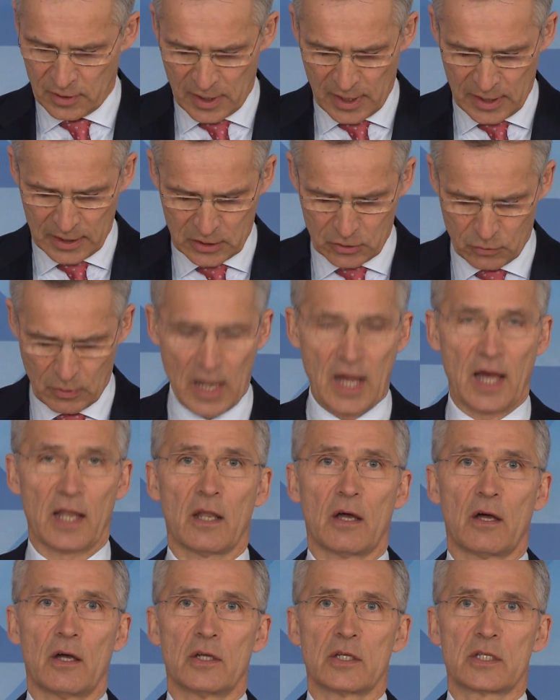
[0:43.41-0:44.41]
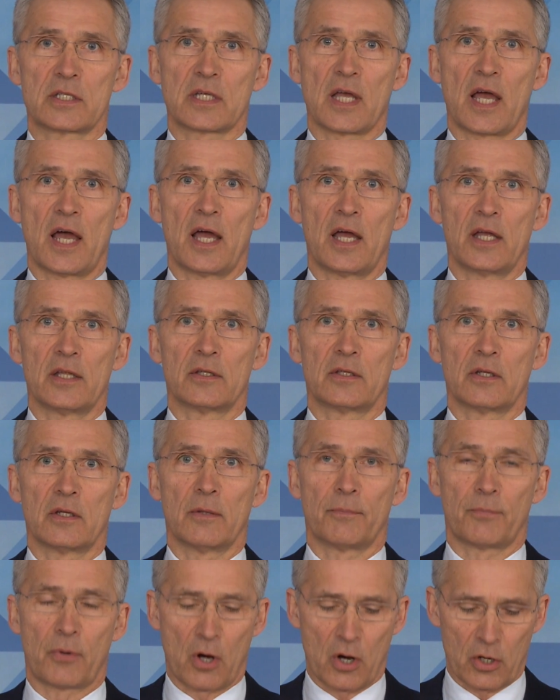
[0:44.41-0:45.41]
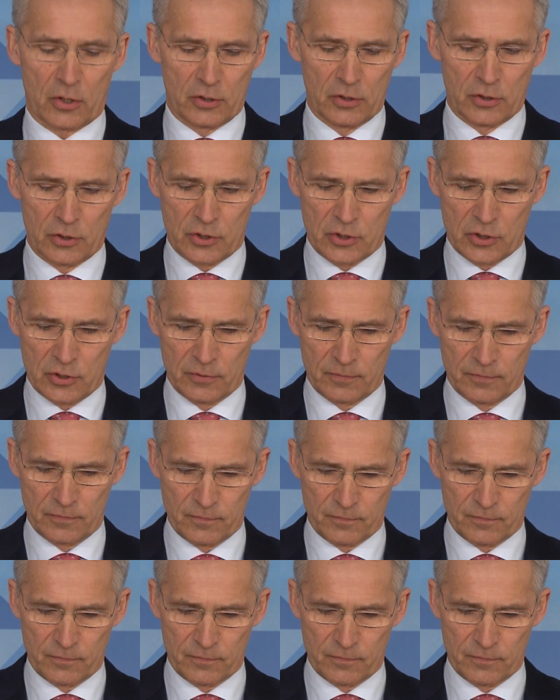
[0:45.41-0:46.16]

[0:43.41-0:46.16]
NATO allies and partners.